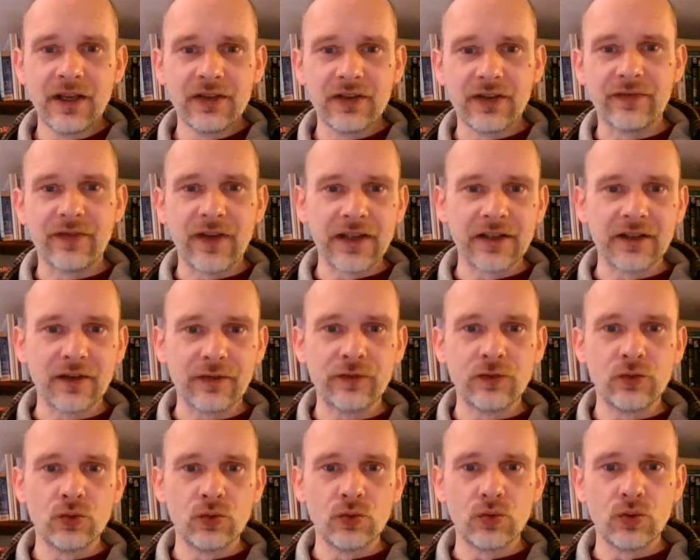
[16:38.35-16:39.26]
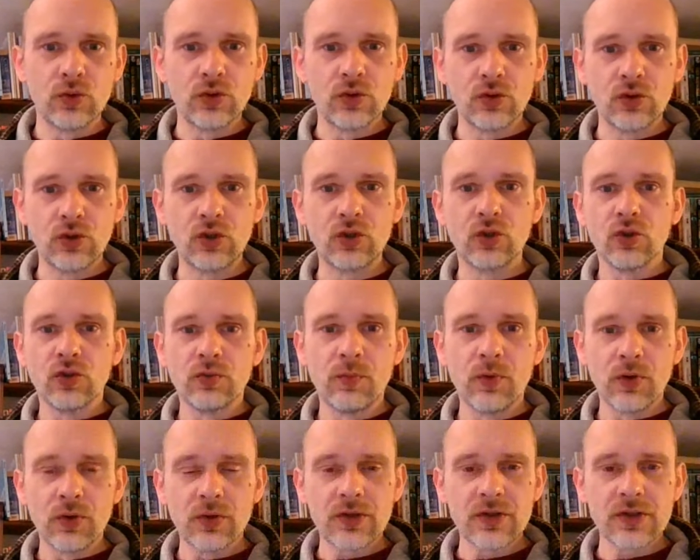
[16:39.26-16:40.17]
to find a few good
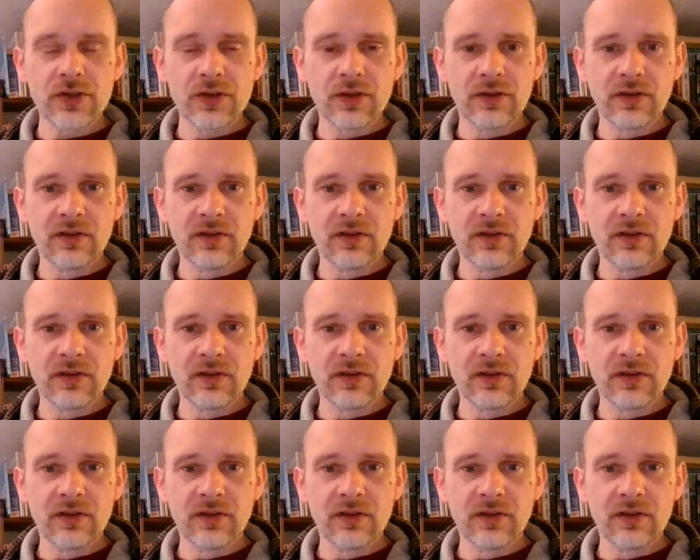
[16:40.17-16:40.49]
books.